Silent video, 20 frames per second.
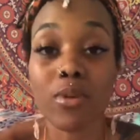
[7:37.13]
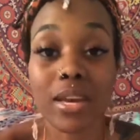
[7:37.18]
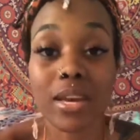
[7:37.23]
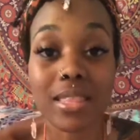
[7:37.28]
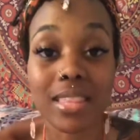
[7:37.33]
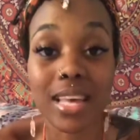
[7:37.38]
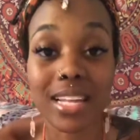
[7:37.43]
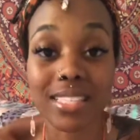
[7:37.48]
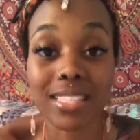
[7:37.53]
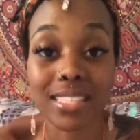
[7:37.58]

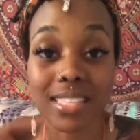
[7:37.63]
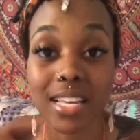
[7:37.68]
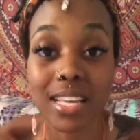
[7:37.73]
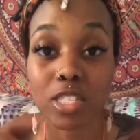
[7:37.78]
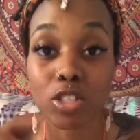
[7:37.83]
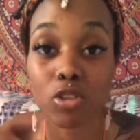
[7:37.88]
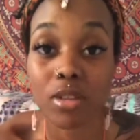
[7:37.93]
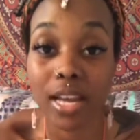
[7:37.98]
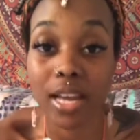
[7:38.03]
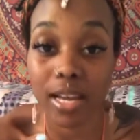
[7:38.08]
in that
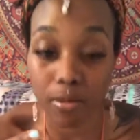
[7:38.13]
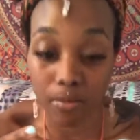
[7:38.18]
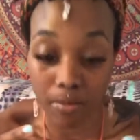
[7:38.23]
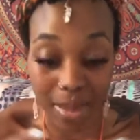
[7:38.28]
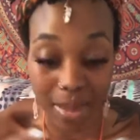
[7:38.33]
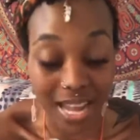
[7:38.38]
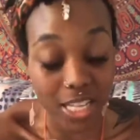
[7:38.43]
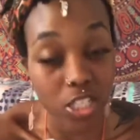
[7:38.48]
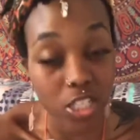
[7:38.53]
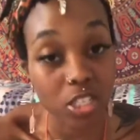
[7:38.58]
sense. You're not
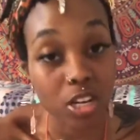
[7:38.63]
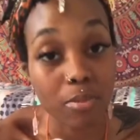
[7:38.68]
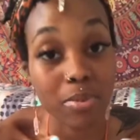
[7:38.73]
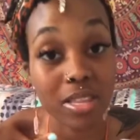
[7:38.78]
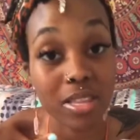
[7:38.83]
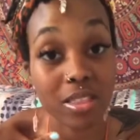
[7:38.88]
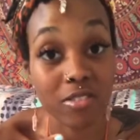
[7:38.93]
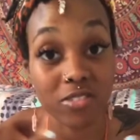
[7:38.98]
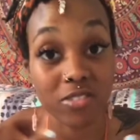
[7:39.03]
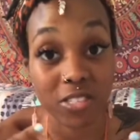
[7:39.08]
matching up
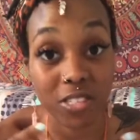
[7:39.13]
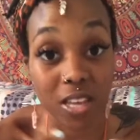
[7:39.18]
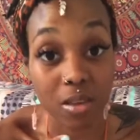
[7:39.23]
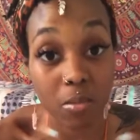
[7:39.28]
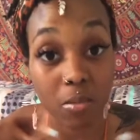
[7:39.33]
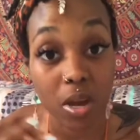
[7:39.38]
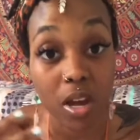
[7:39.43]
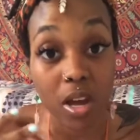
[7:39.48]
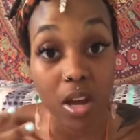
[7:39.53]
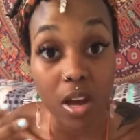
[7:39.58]
in the
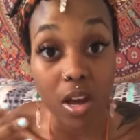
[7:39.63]
same